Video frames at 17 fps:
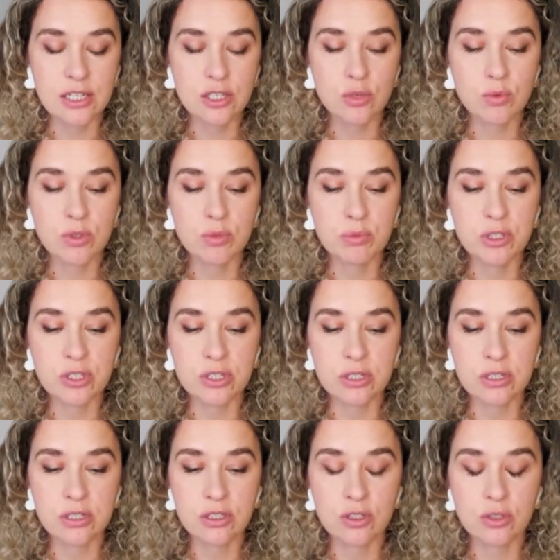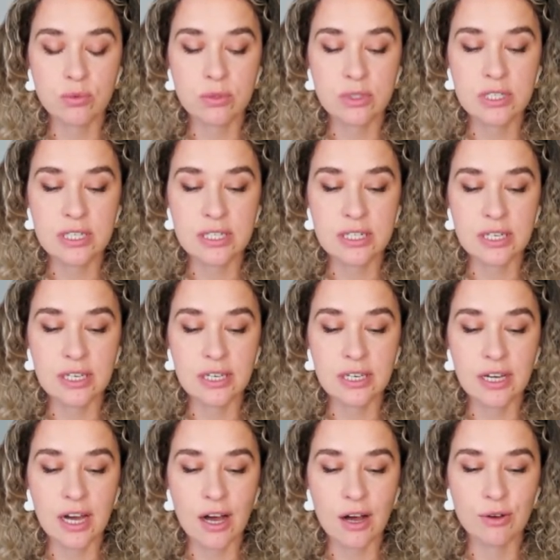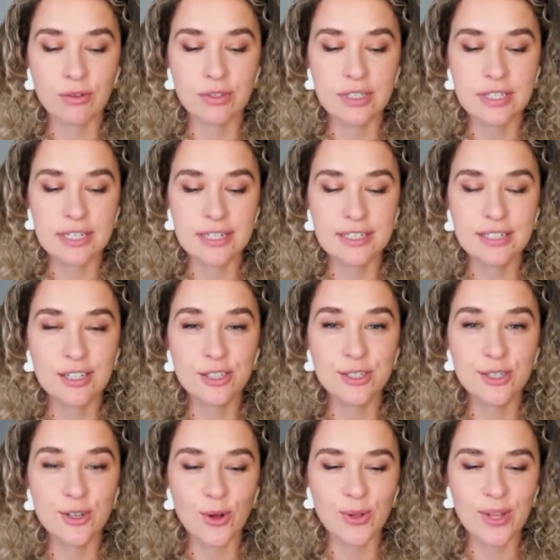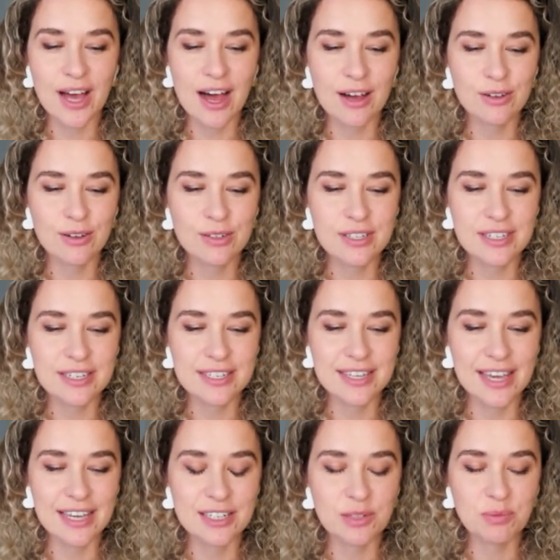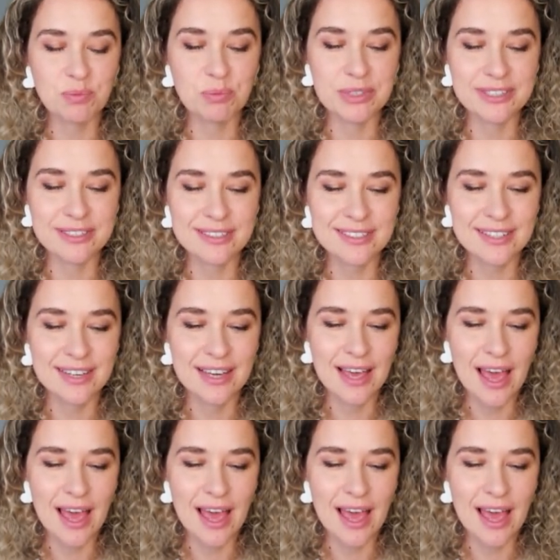As you will be turning, you will see how this little dollhouse is getting built